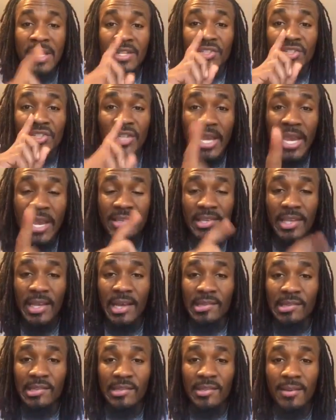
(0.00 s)

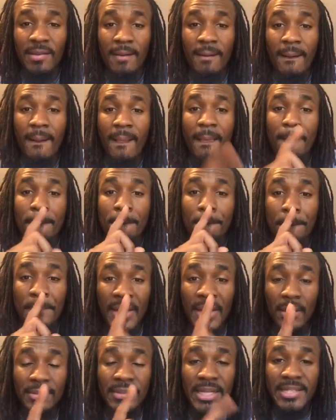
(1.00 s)
Jesus
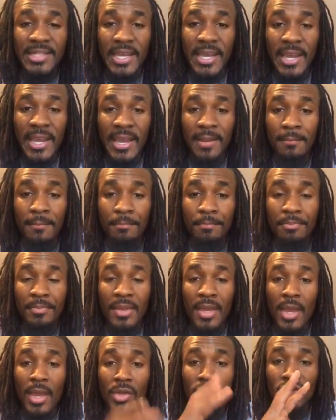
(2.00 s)
built a team,
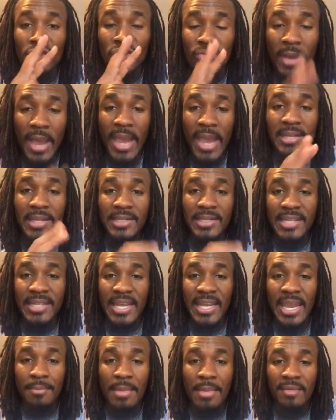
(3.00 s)
trained a
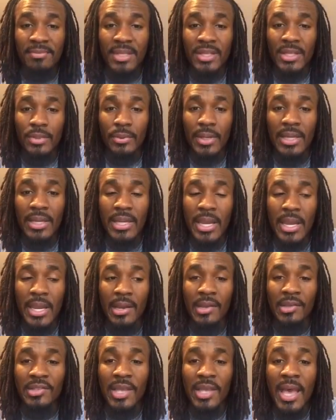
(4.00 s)
team after three
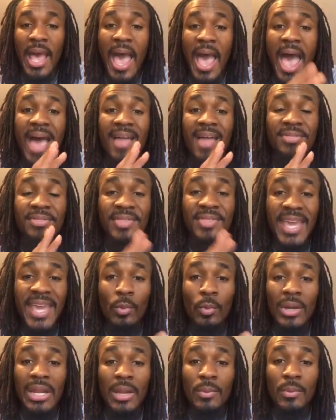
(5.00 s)
years. And then
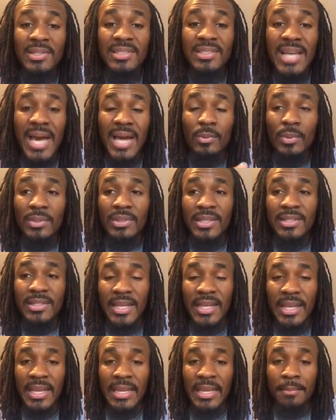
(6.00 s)
when he was done with the
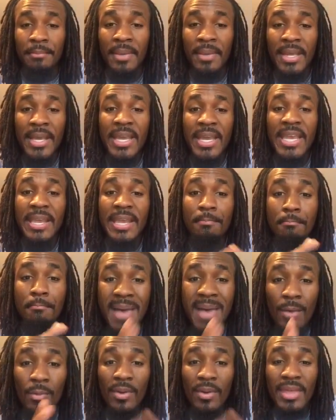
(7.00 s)
team, he
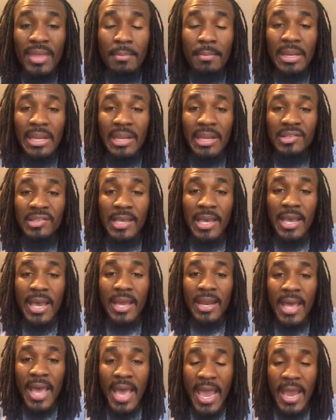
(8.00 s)
met with them and he
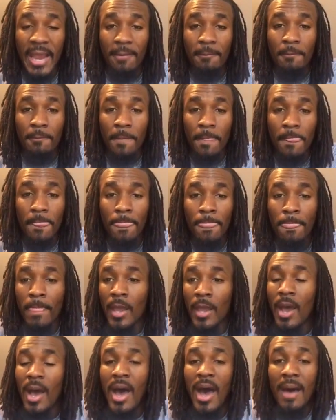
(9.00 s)
said, hey,
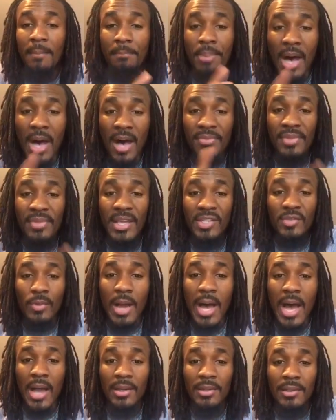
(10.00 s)
upon this
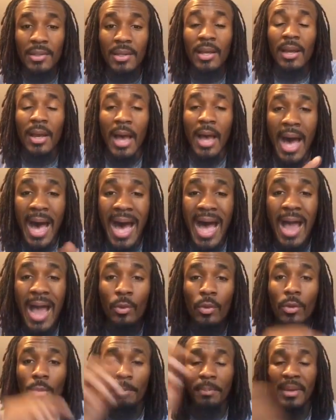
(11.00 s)
rock, I
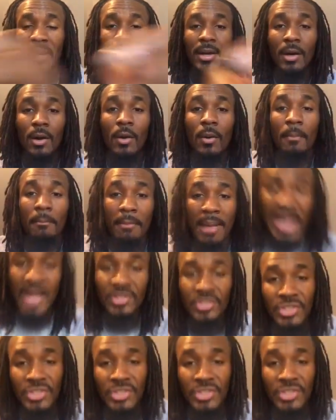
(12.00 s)
will build my